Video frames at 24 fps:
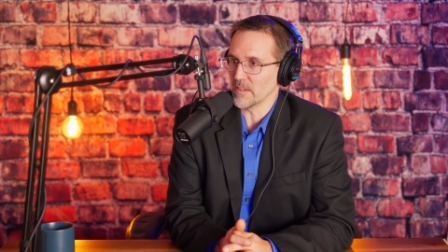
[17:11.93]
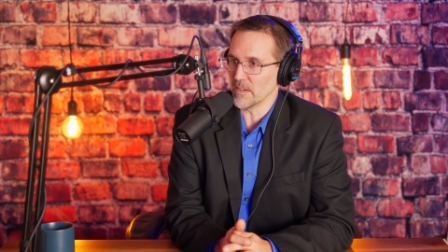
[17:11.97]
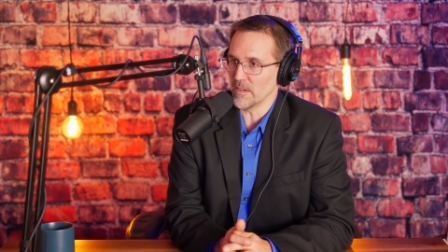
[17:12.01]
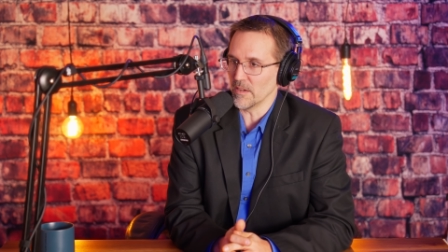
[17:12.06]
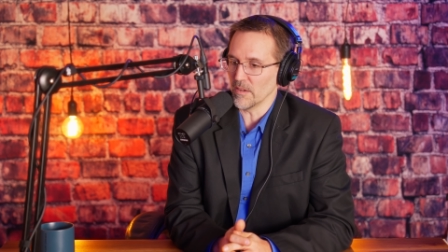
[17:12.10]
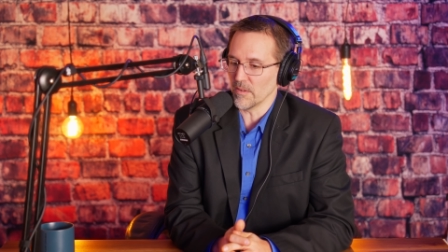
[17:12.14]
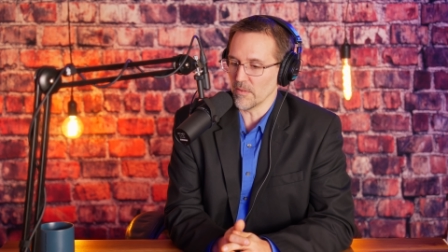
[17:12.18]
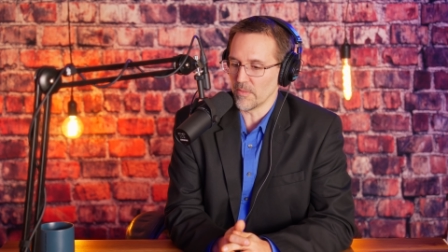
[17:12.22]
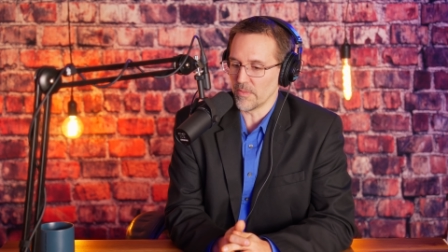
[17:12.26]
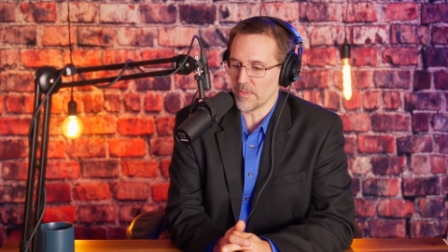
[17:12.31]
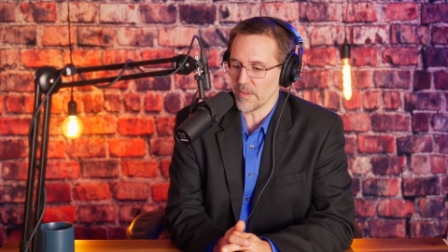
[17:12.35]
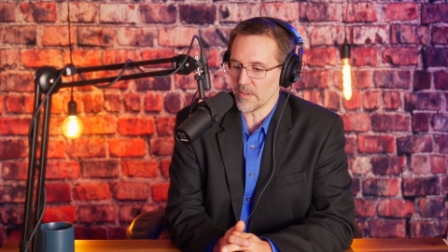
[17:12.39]
you
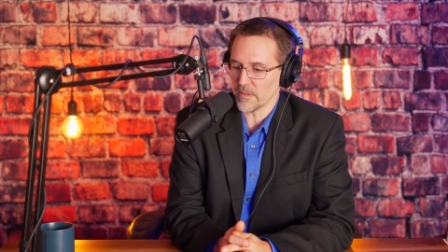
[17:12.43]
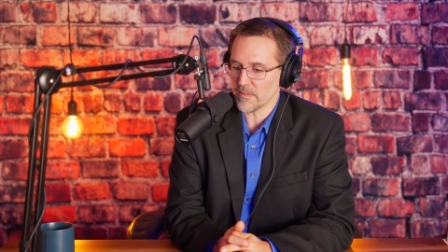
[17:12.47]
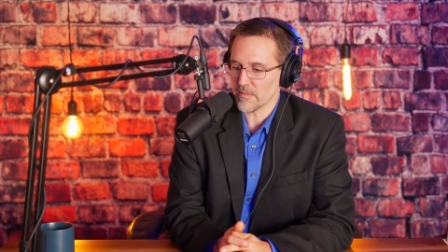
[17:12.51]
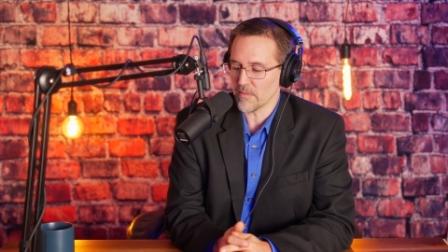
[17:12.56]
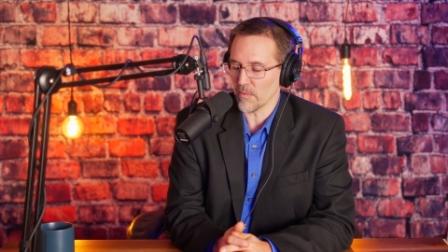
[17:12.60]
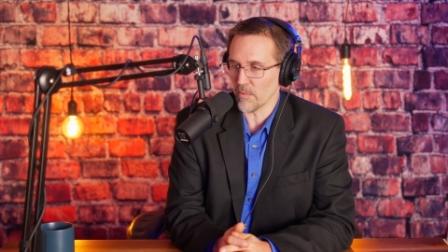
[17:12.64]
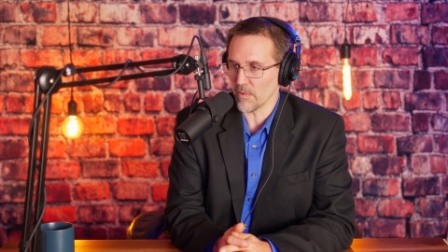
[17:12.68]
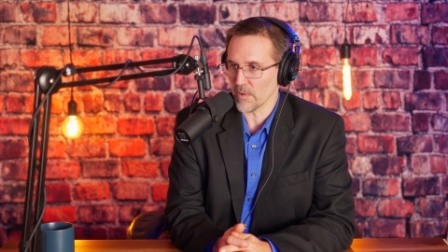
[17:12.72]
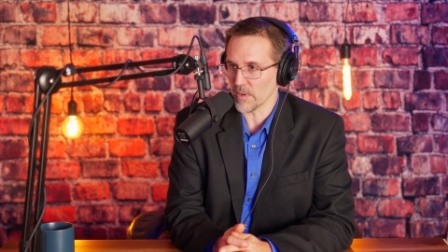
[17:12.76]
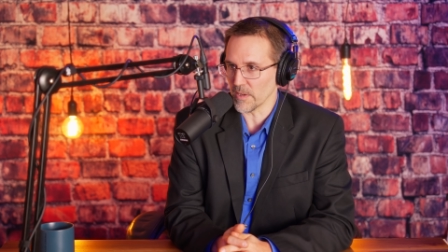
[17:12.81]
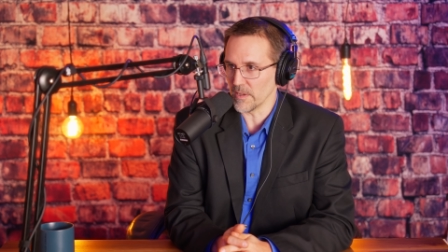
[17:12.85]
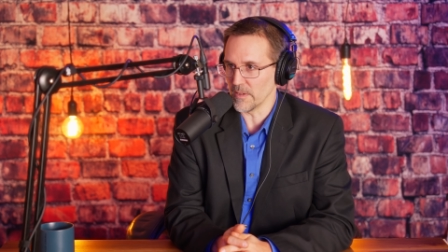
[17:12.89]
know, this
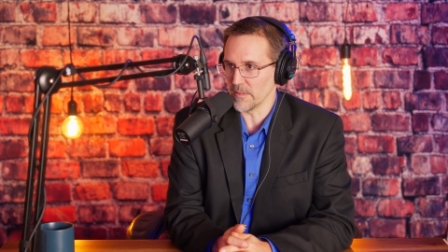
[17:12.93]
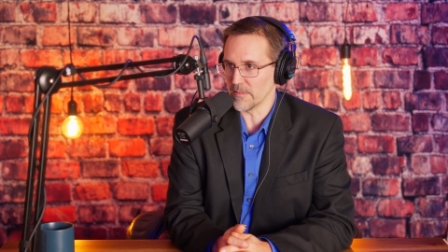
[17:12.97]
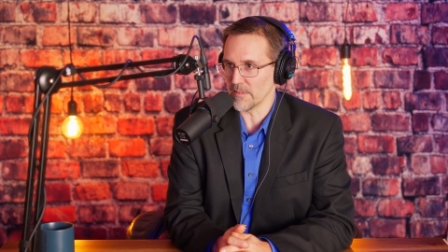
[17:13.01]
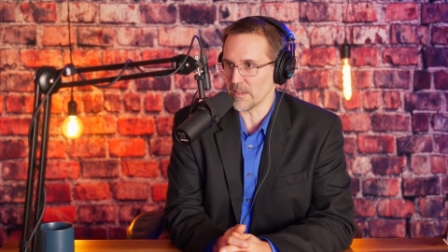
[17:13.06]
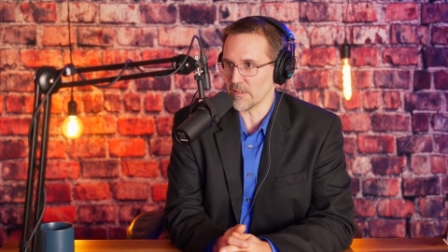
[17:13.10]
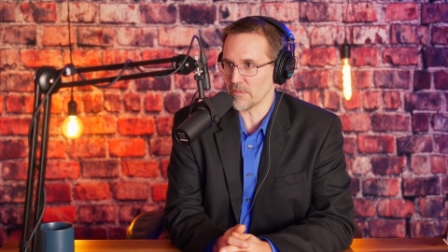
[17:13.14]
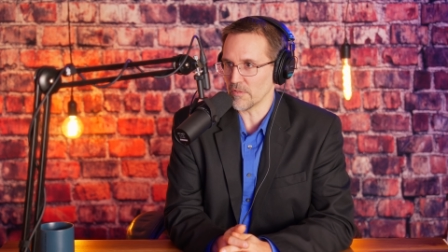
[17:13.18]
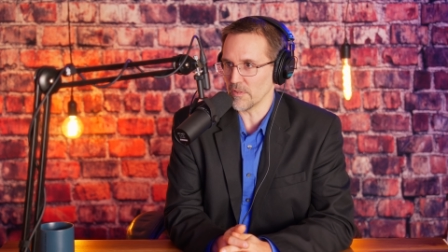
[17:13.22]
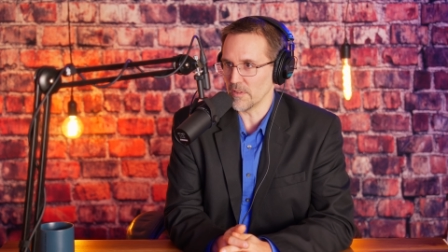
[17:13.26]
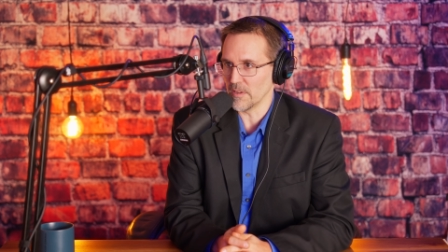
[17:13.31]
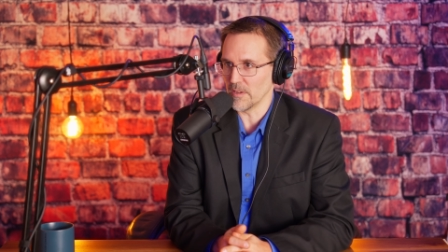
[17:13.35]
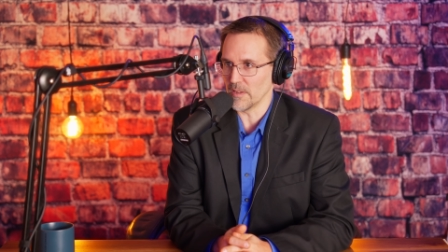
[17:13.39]

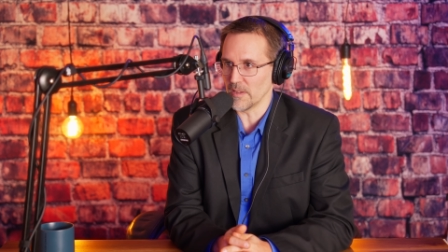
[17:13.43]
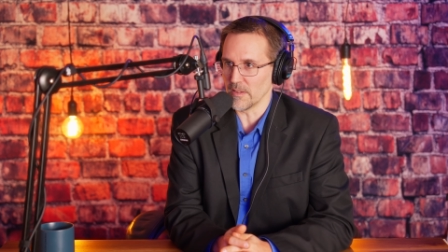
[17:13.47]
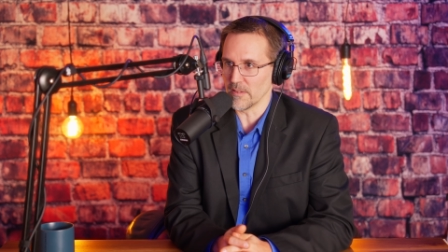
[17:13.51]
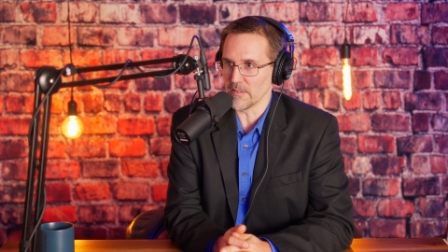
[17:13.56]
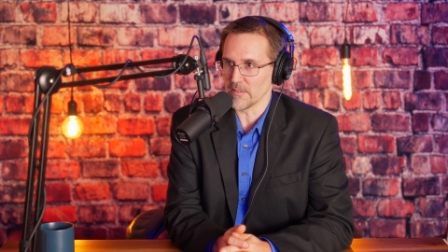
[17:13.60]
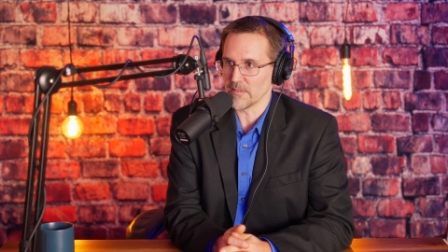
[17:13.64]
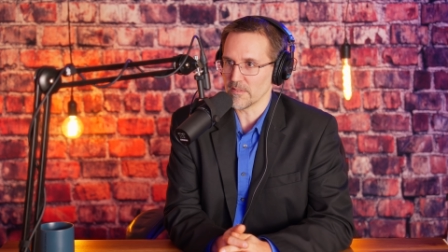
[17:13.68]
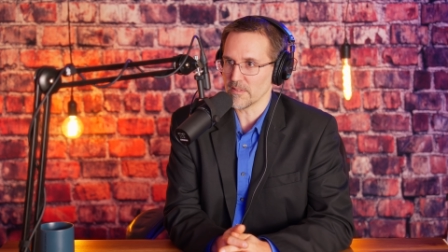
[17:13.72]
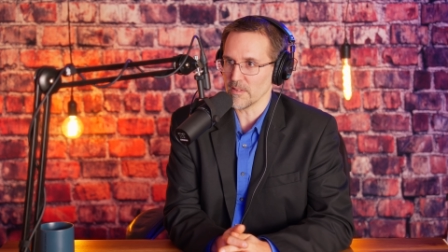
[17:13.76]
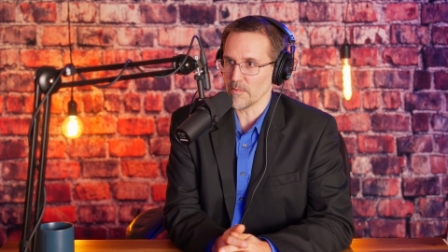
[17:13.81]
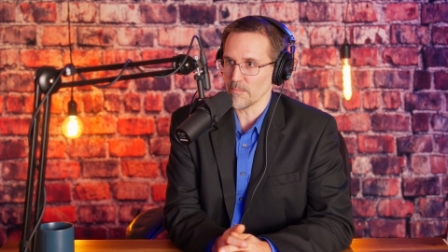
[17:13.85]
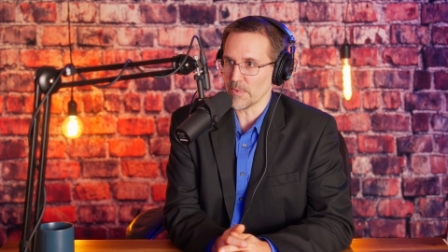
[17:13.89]
organization
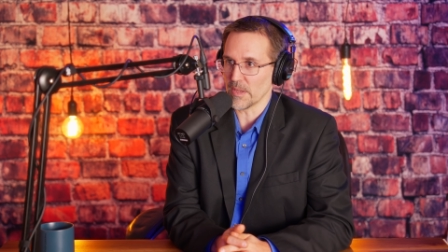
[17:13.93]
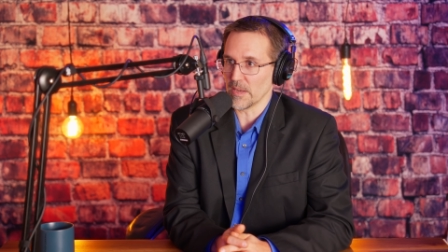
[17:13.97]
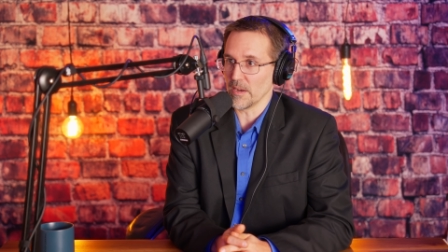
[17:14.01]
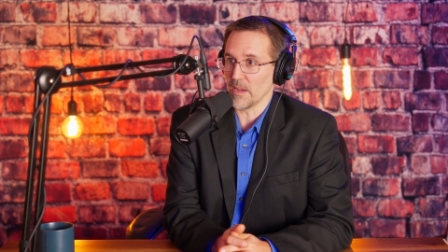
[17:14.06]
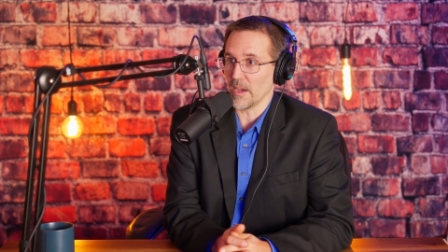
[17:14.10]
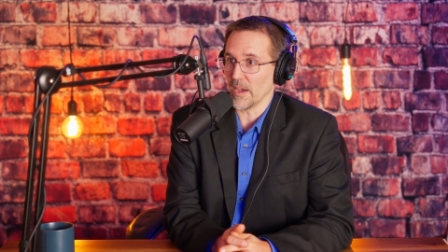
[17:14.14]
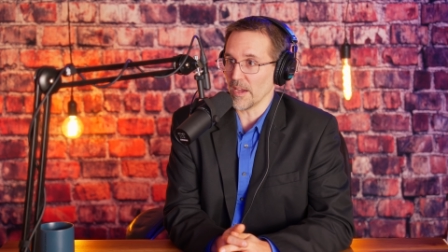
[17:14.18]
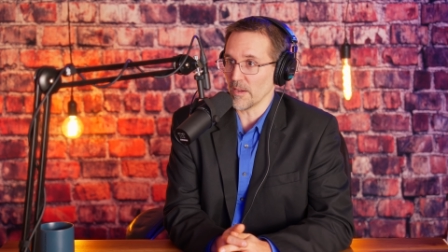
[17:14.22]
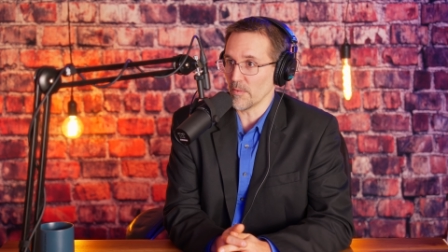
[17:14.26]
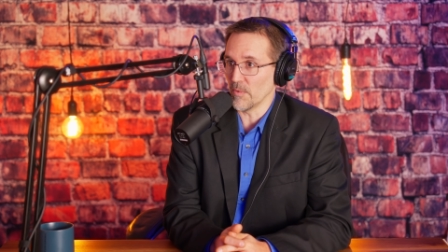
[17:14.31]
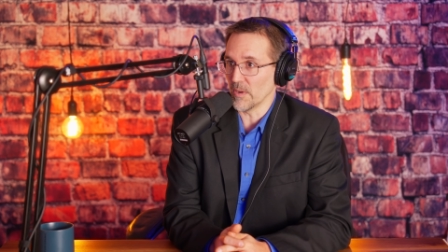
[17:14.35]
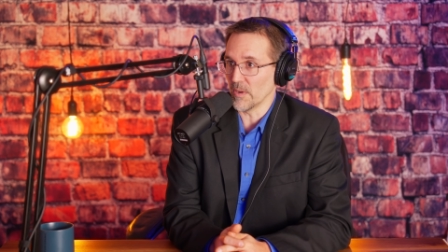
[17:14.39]
is something I